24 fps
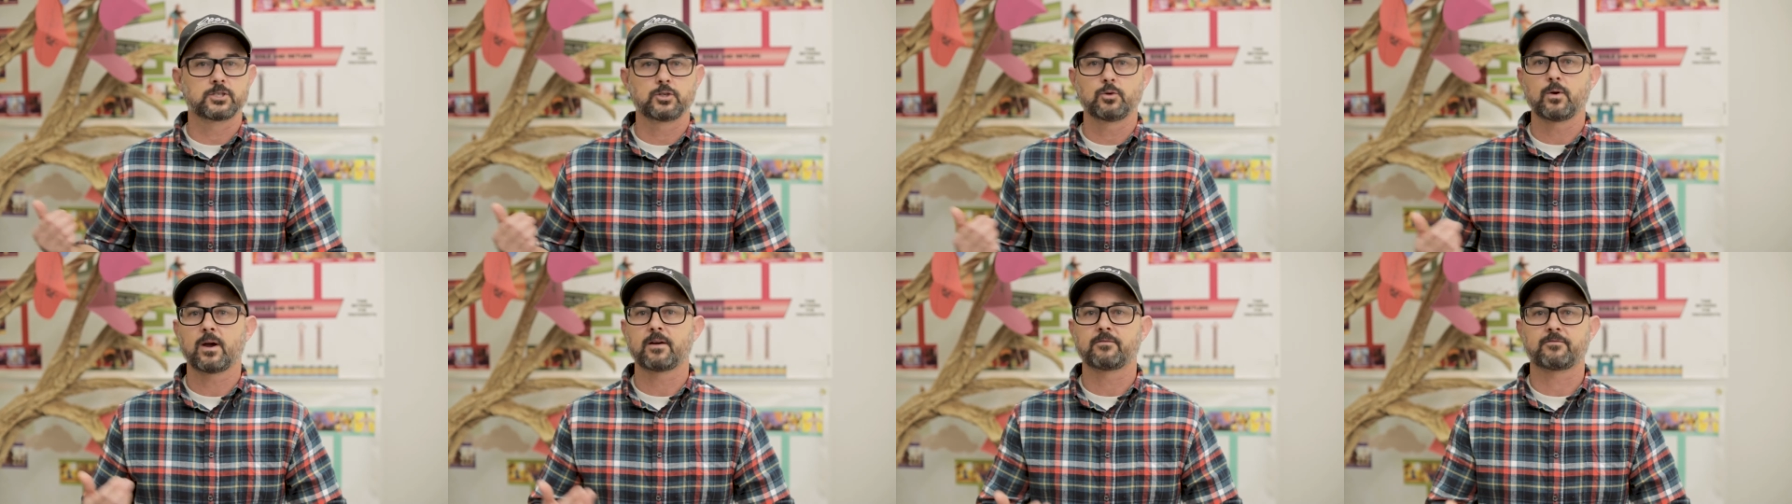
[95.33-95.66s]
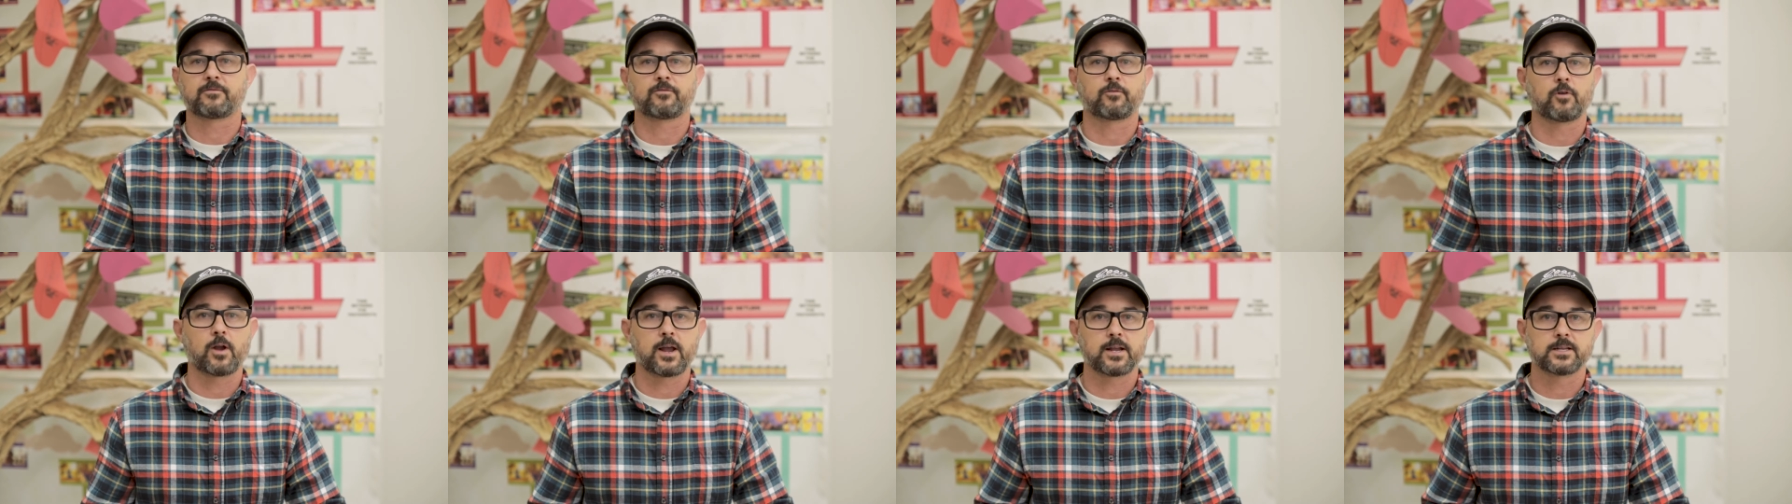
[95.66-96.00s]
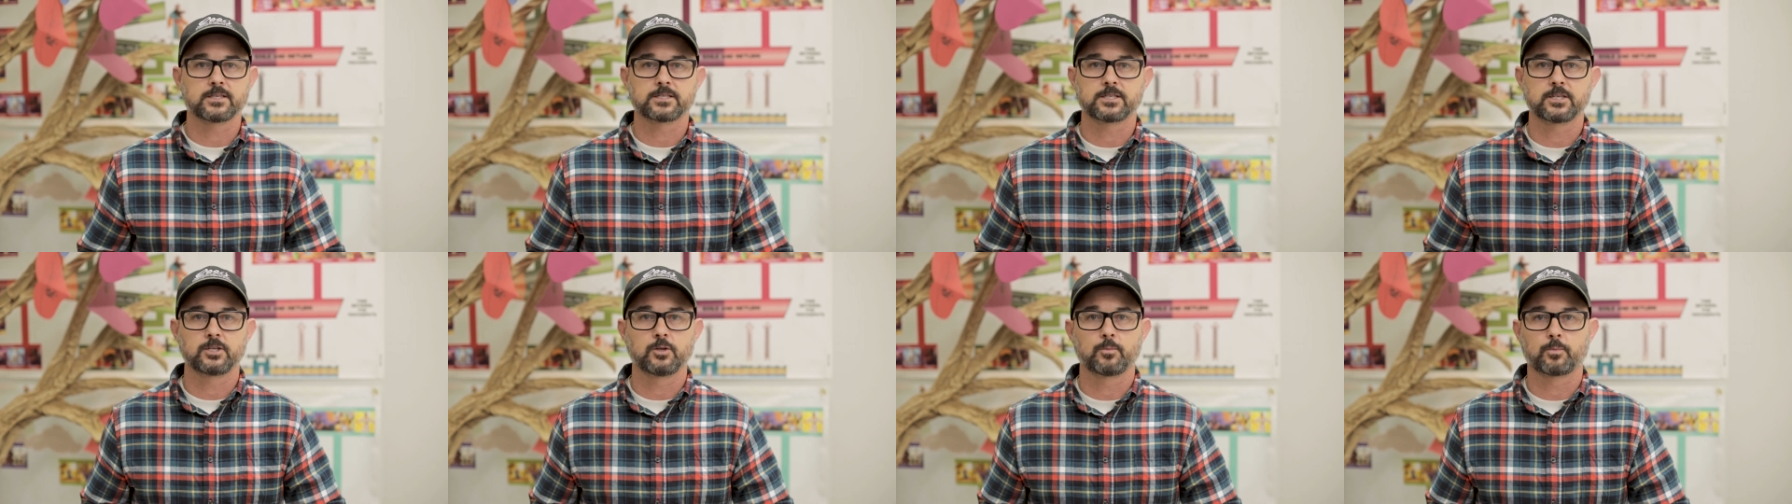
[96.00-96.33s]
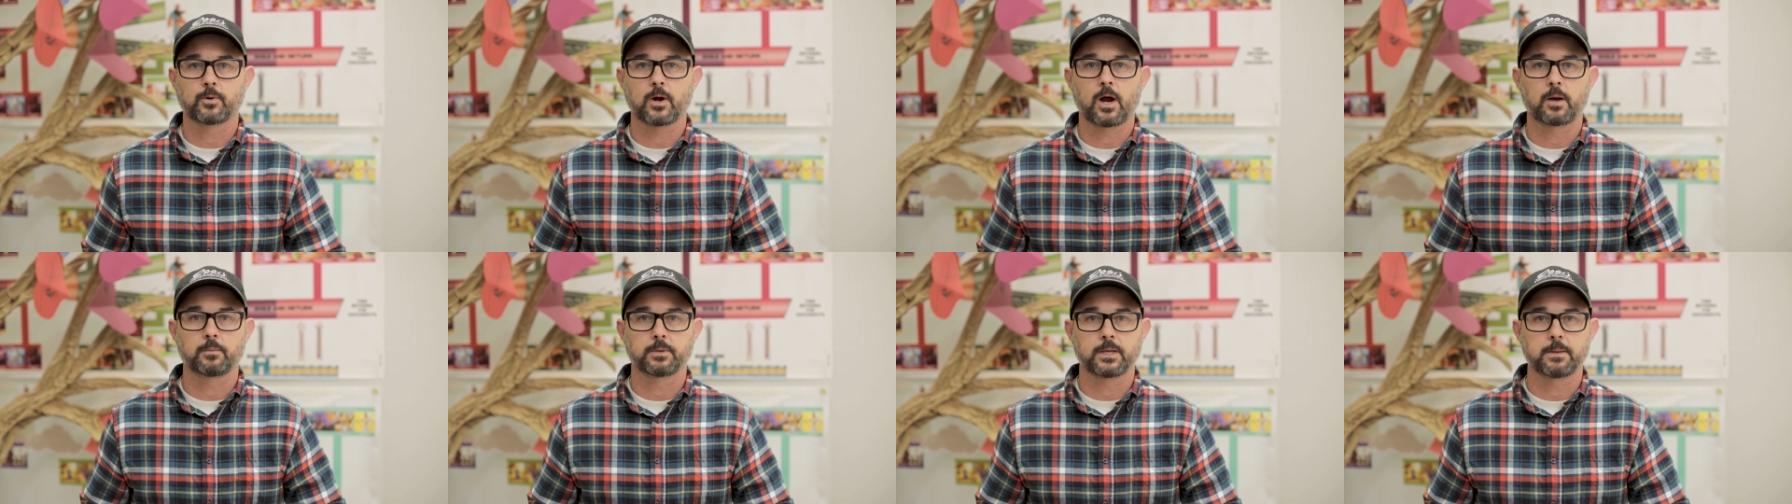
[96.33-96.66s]
you have friends that you
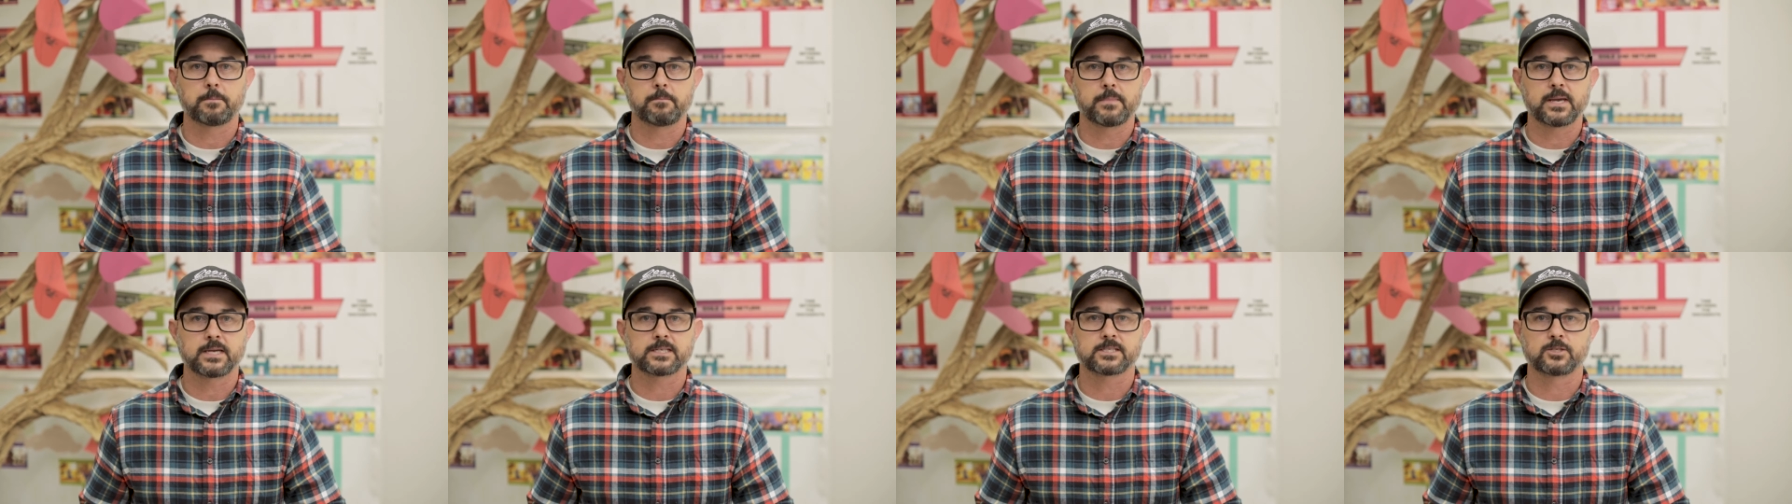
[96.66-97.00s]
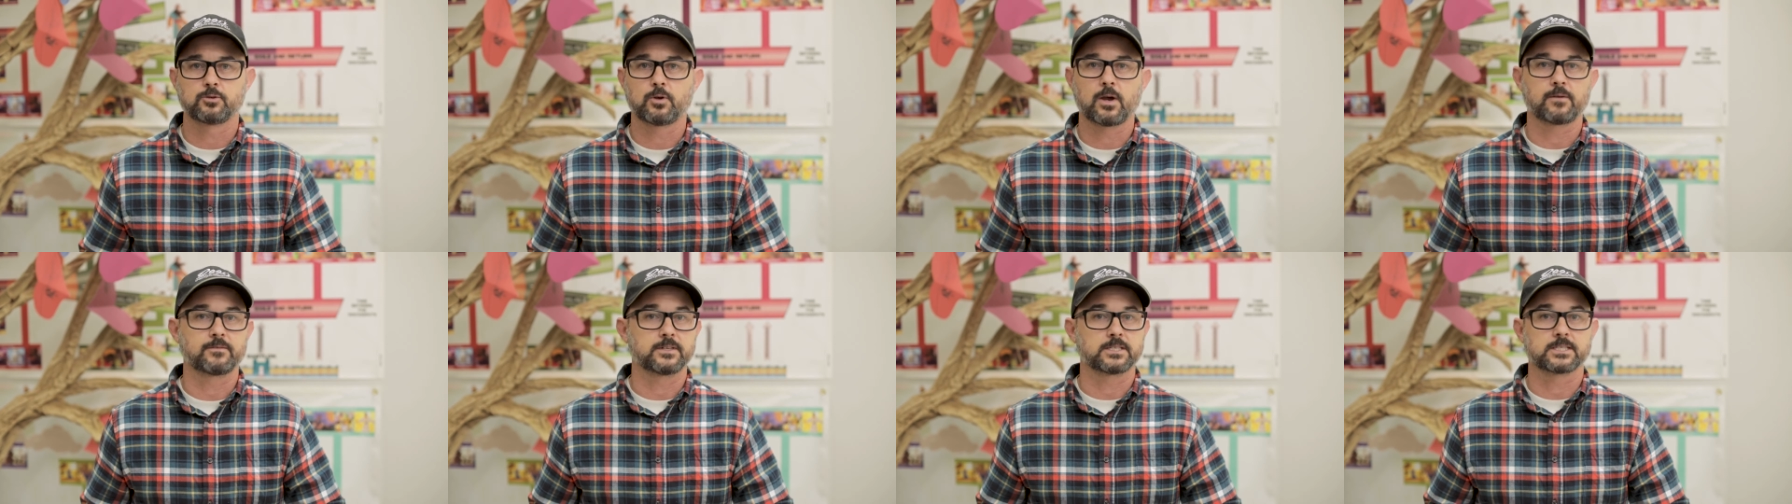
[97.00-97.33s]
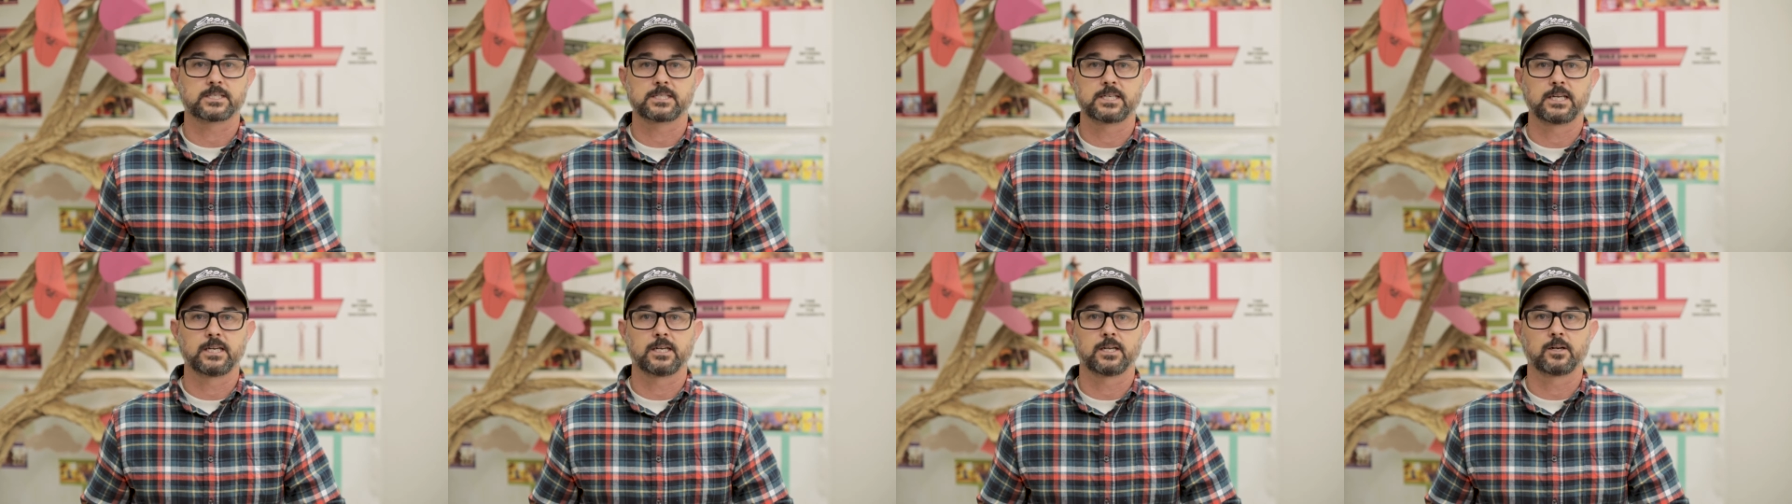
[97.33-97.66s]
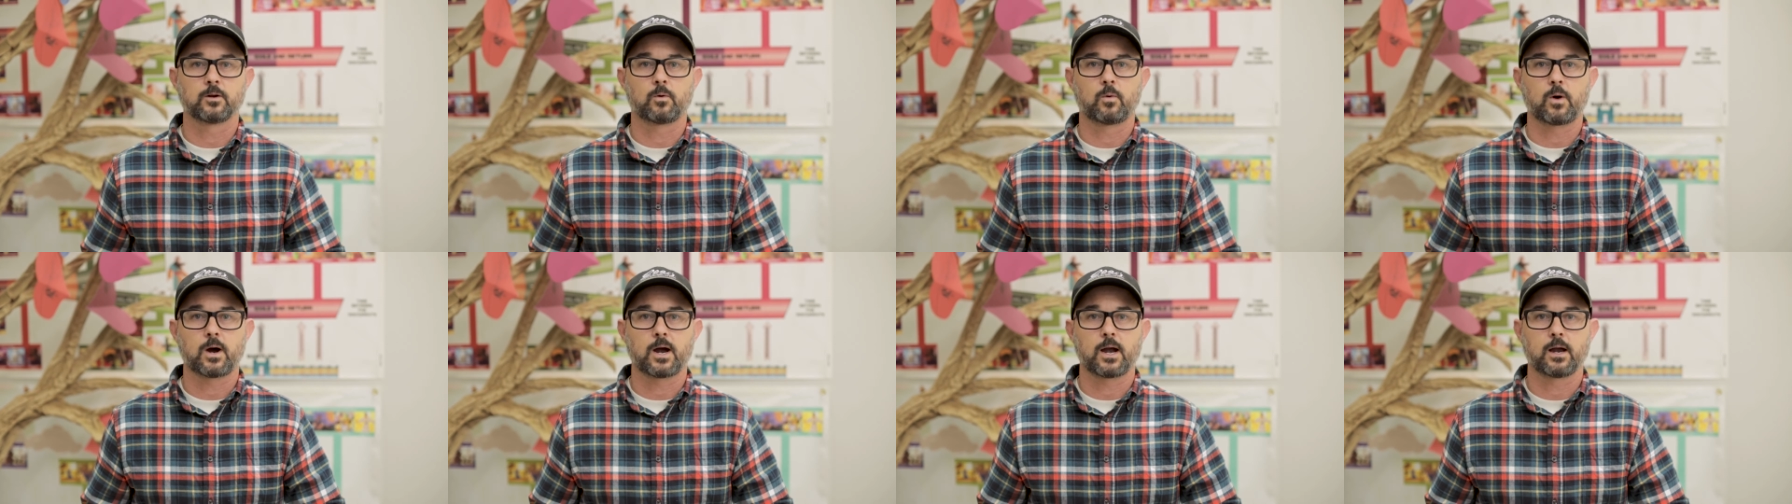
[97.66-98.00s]
probably miss, you haven't seen in
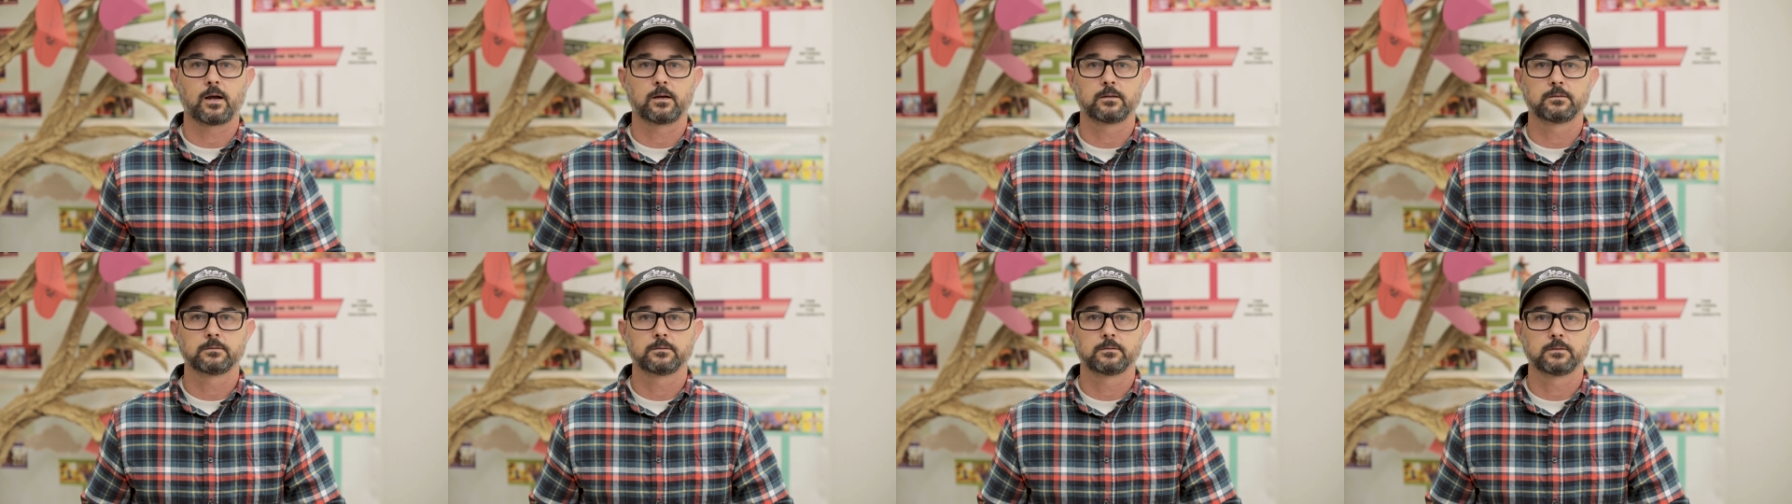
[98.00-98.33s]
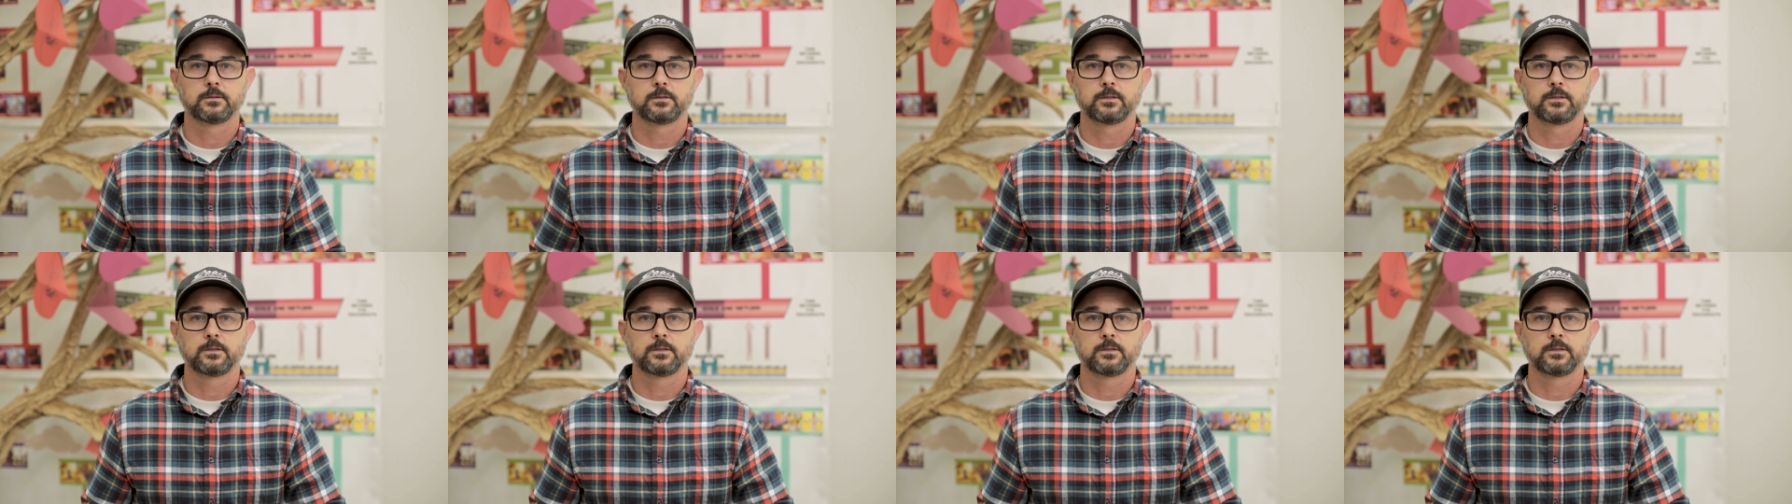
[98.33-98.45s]
a while.